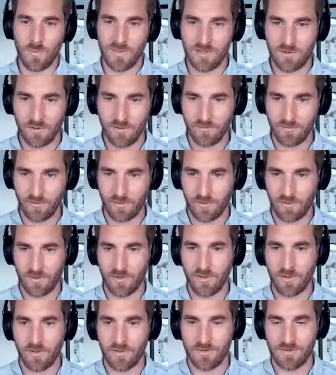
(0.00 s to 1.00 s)
recover
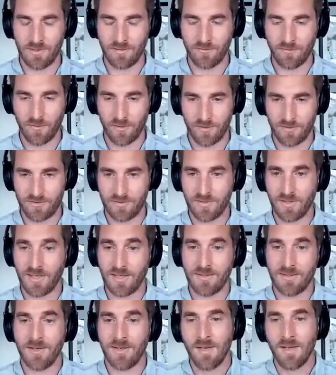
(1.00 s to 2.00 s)
uh, their funds.
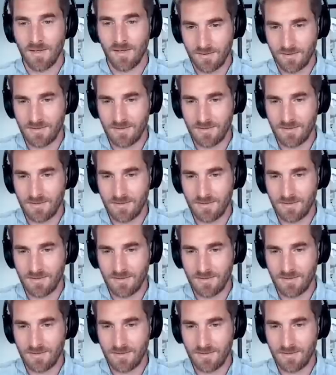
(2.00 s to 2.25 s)
And right.